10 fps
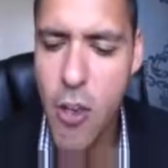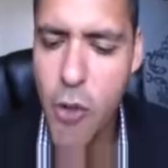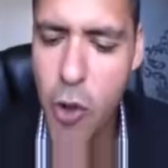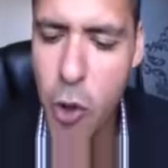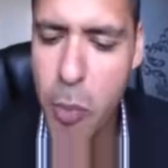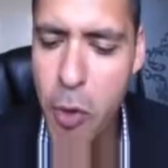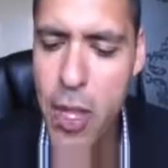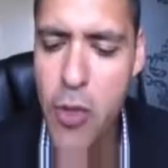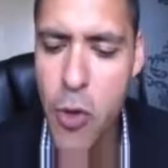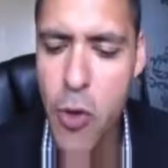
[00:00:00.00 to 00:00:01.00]
For
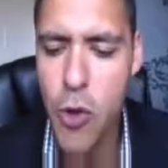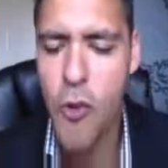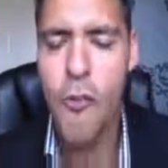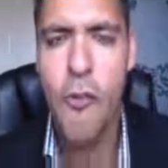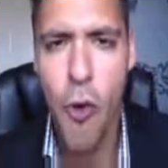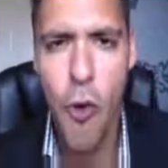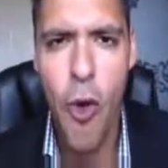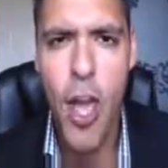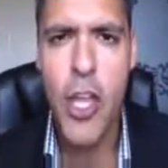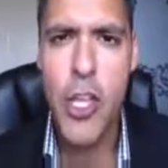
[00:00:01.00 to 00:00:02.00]

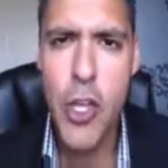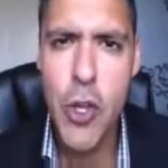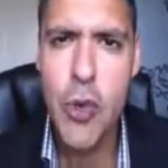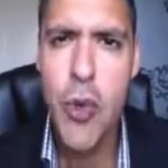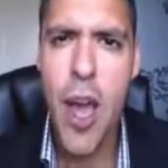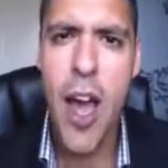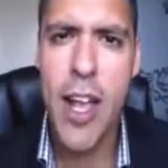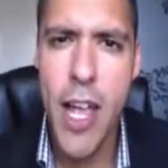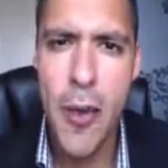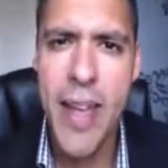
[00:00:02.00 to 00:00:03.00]
0.004, you are
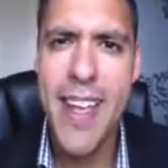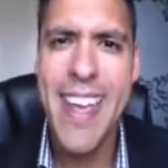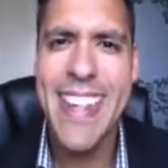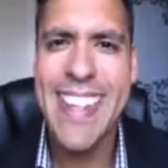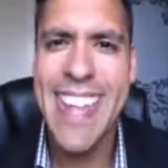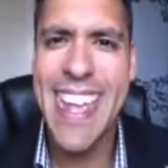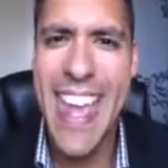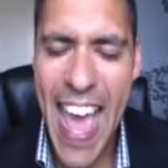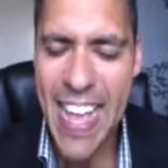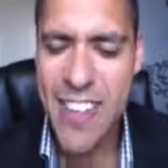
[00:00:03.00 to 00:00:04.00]
going to
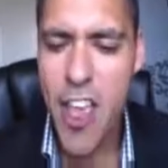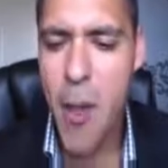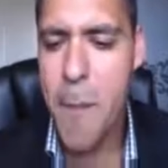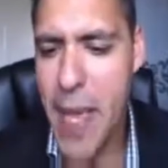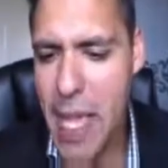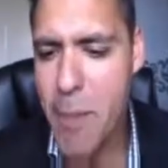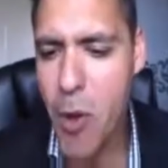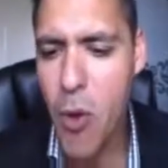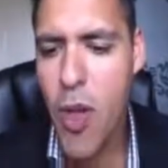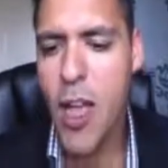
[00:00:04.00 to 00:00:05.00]
get
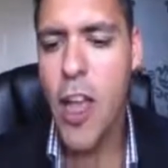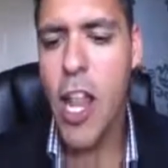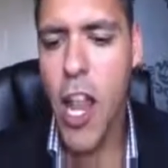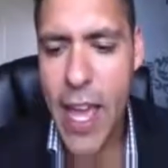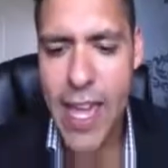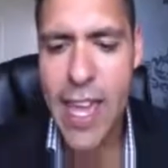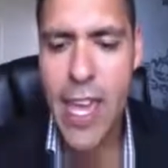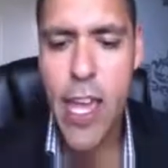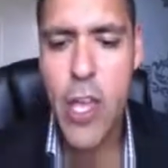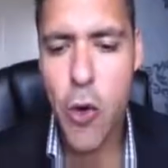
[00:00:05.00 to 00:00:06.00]
people
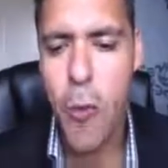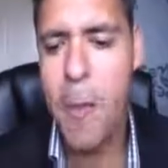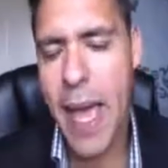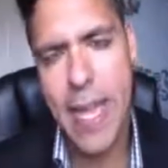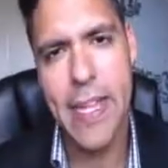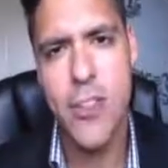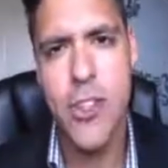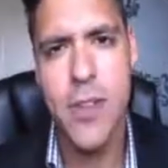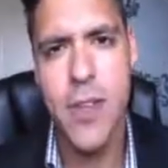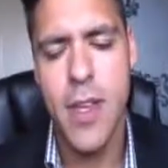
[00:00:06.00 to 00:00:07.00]
liking your page.